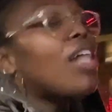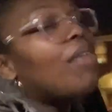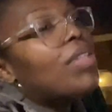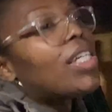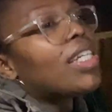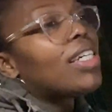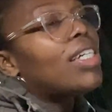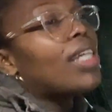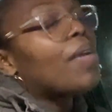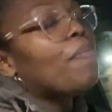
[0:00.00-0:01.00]
so I'm looking at
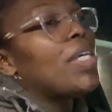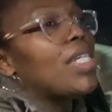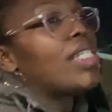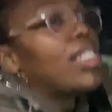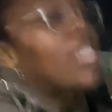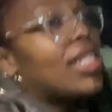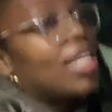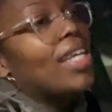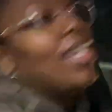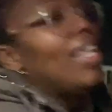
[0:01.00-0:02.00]
her like, miss,
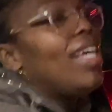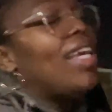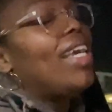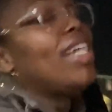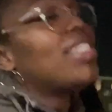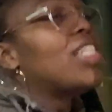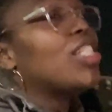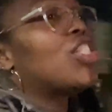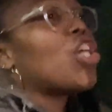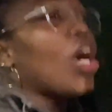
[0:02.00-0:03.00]
it's
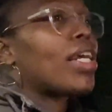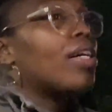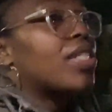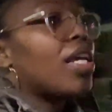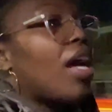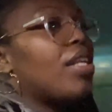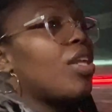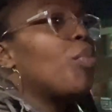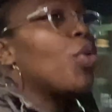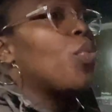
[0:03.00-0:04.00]
dark outside,
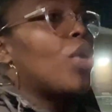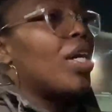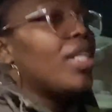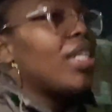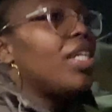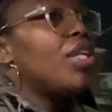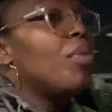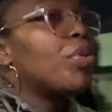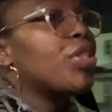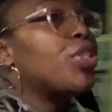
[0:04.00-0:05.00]
number one.
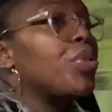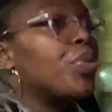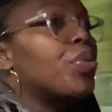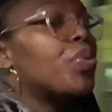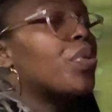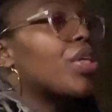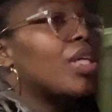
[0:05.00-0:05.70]
Number two,